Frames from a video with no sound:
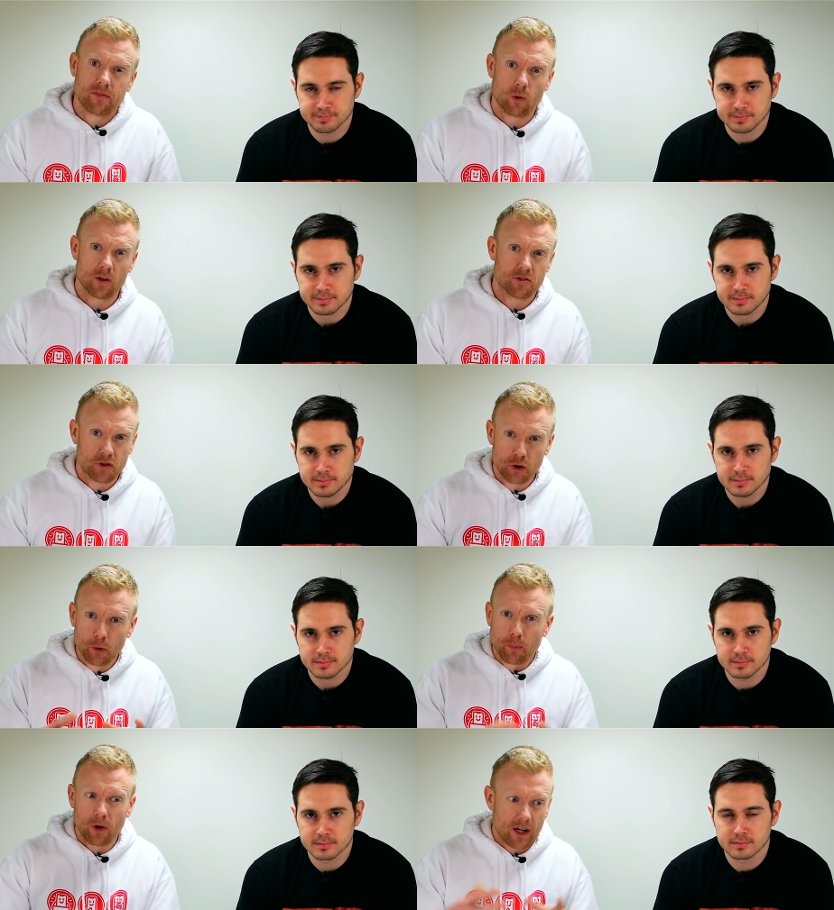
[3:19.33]
Speaker 1: for
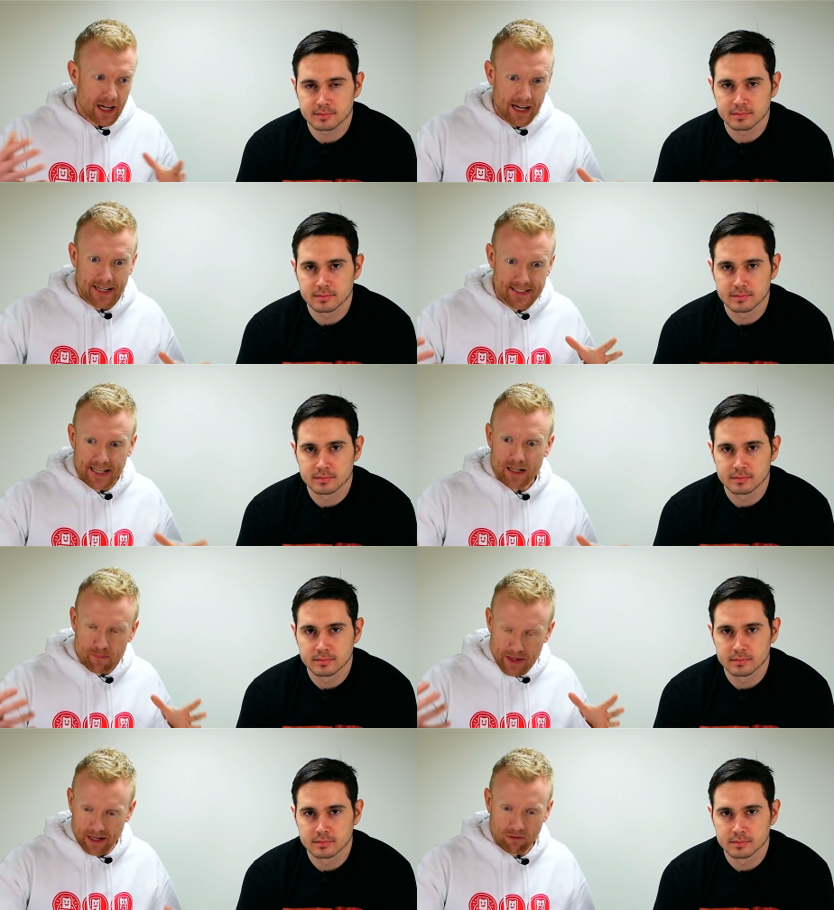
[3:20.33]
super high data
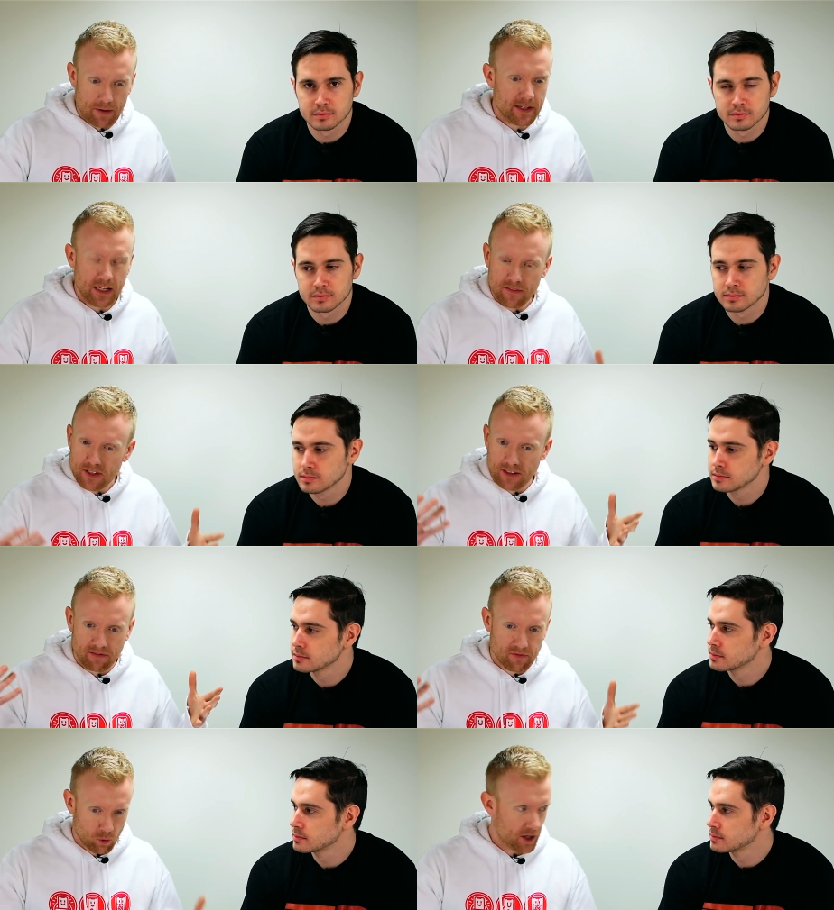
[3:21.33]
bandwidth. I mean, even the
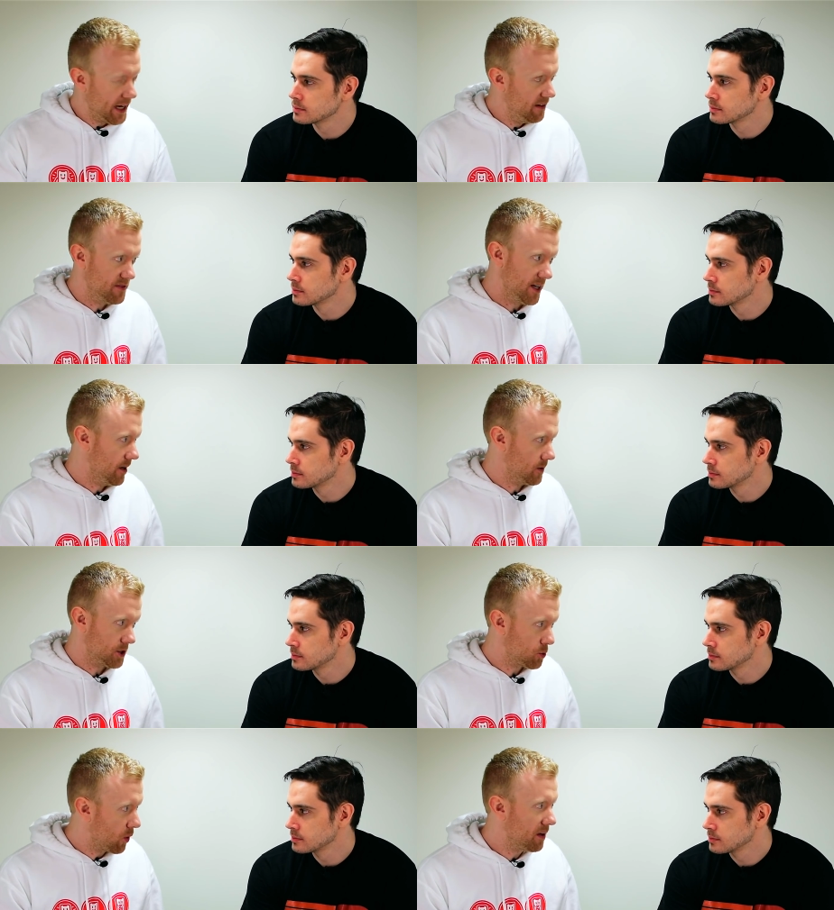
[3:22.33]
4K video
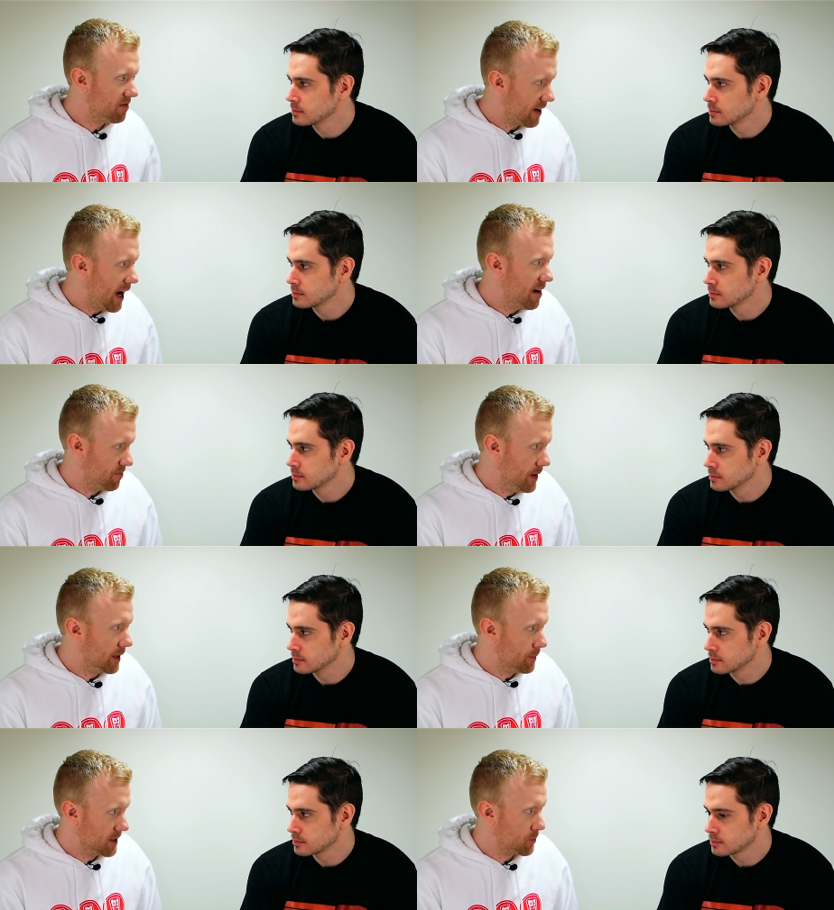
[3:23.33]
is 25
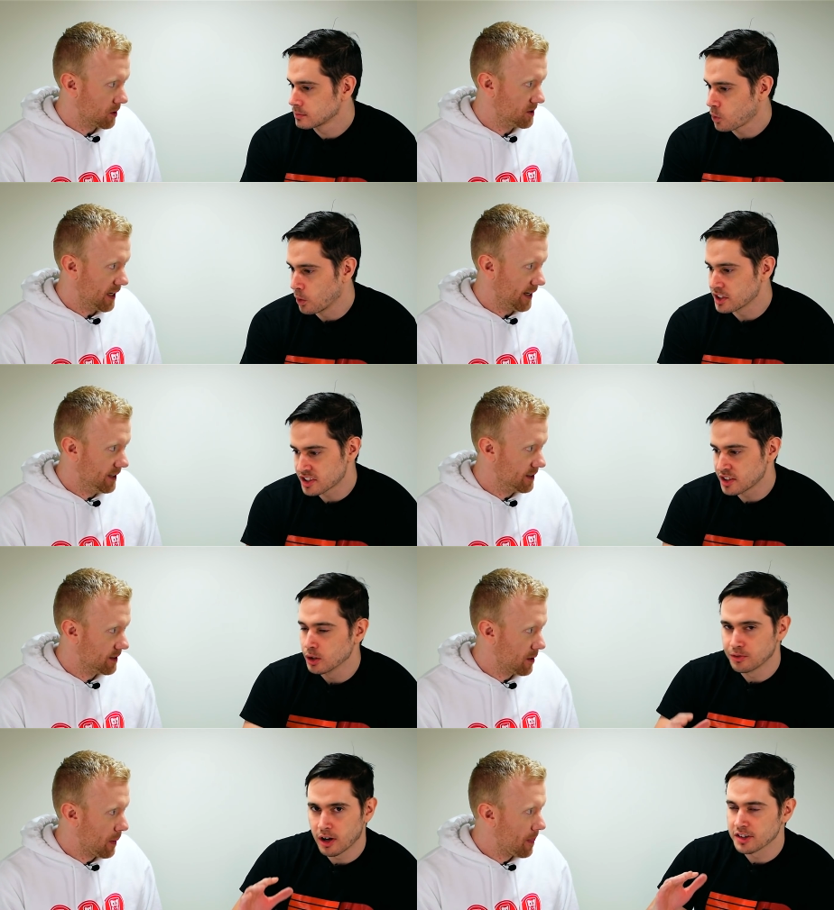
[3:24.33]
megabits per second. Which
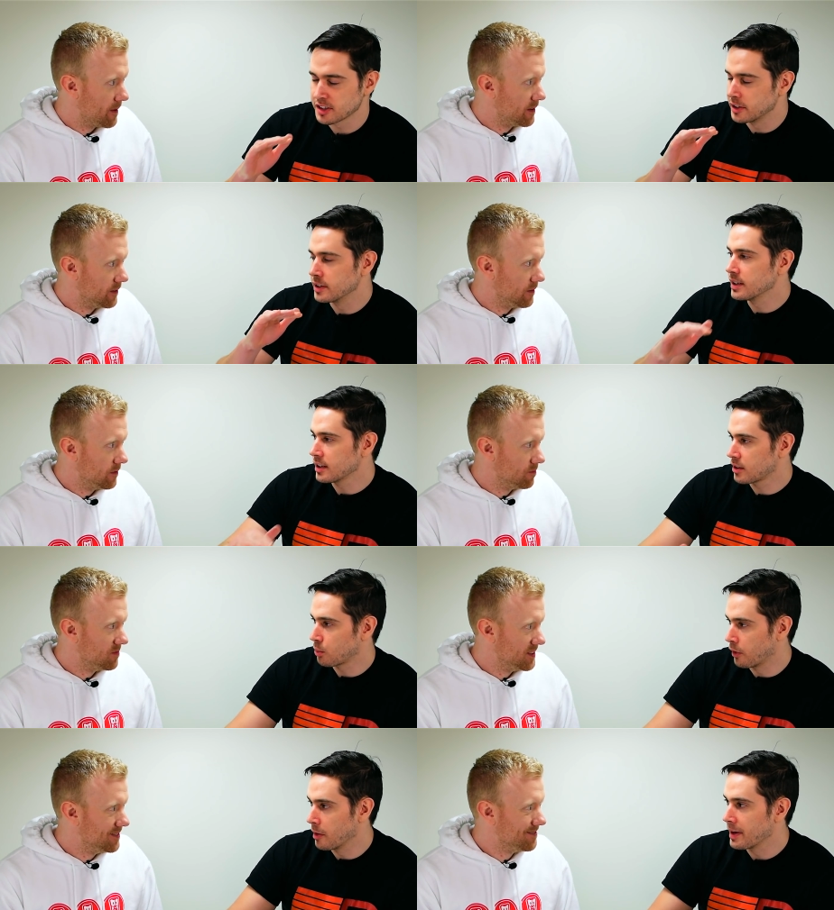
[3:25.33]
still
Speaker 2: falls
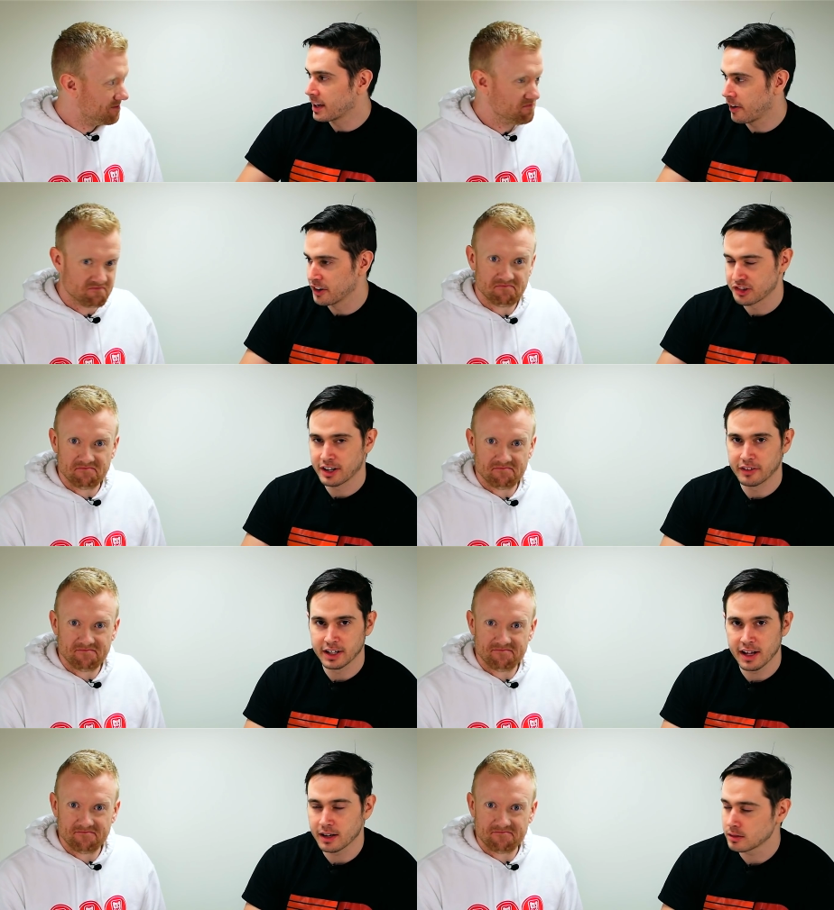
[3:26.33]
underneath where the main carriers are at
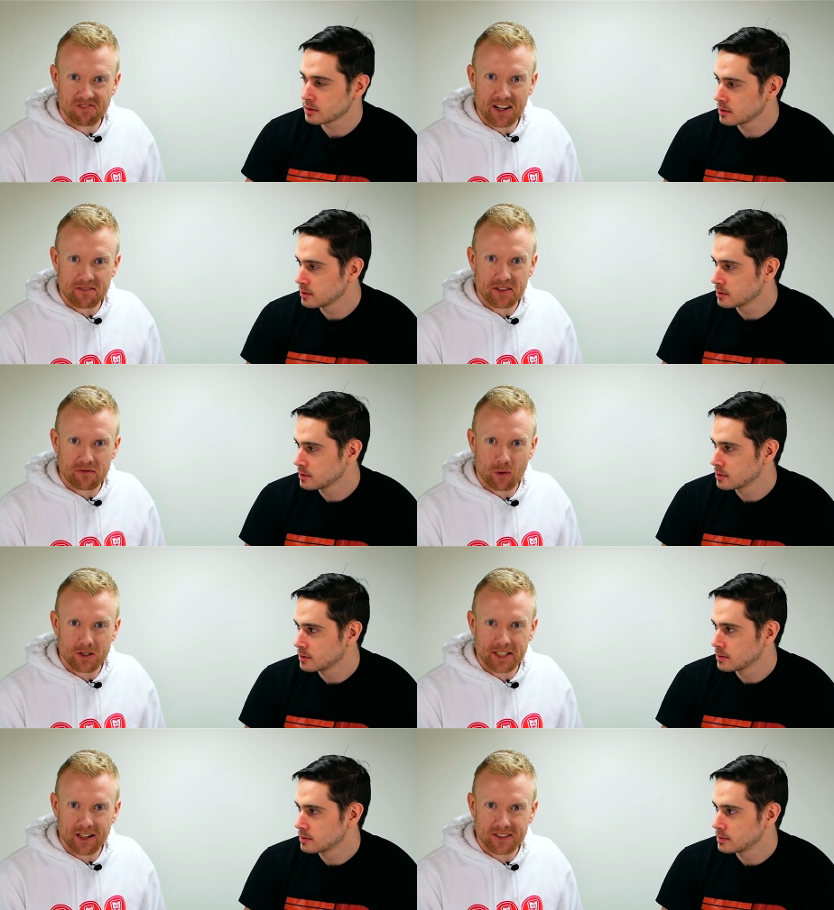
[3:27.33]
right now.
Speaker 1: Right, with the
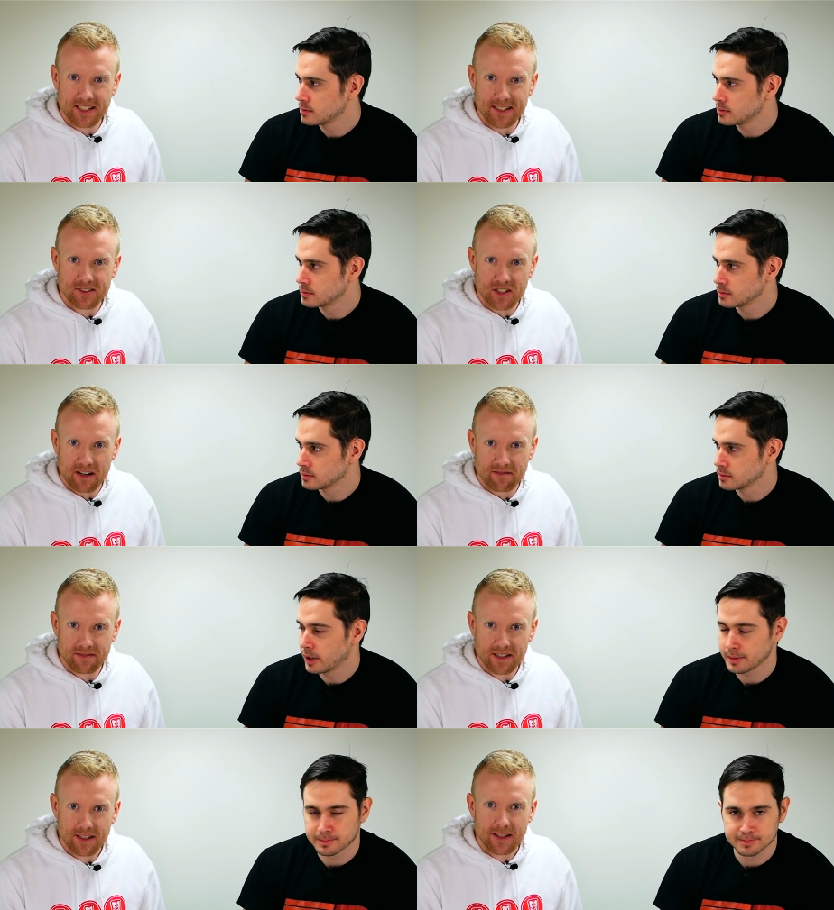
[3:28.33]
4G LTE stuff.
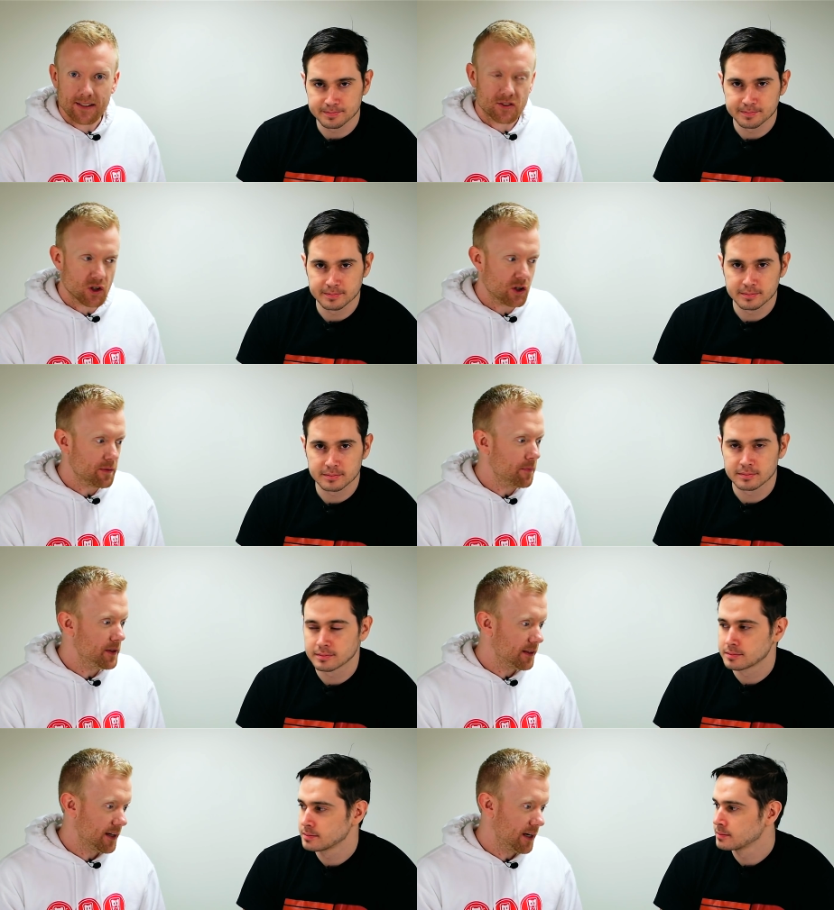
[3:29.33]
Right. So you might
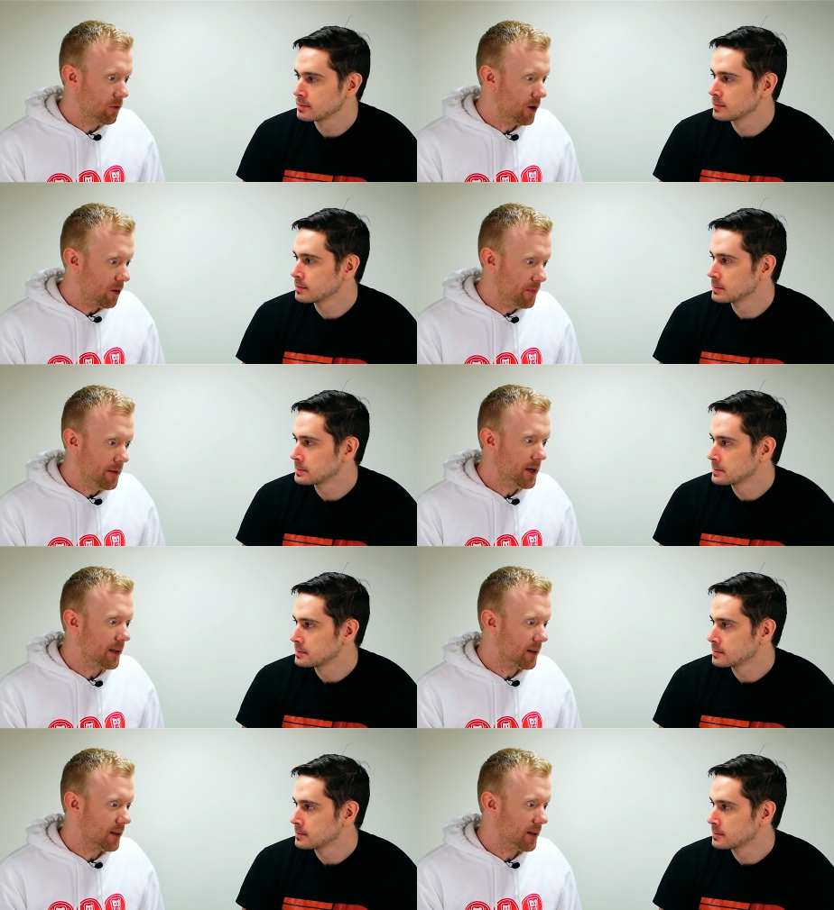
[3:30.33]
be thinking, well, maybe I